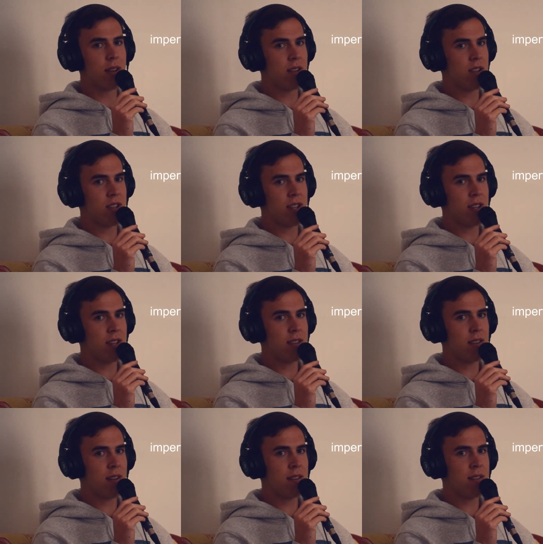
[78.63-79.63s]
and
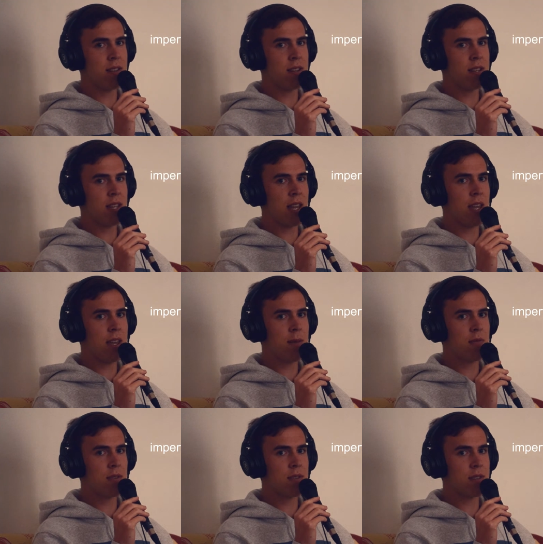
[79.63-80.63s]
sheets on the
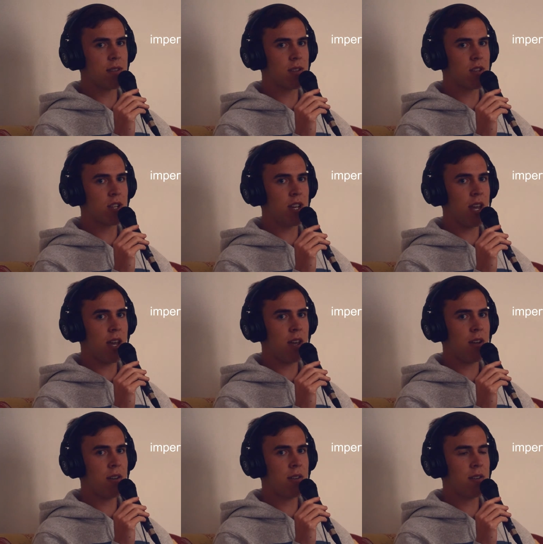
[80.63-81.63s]
tables and
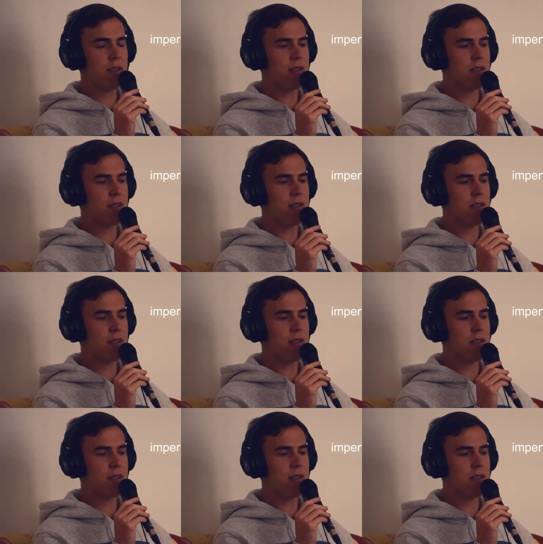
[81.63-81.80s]
chairs.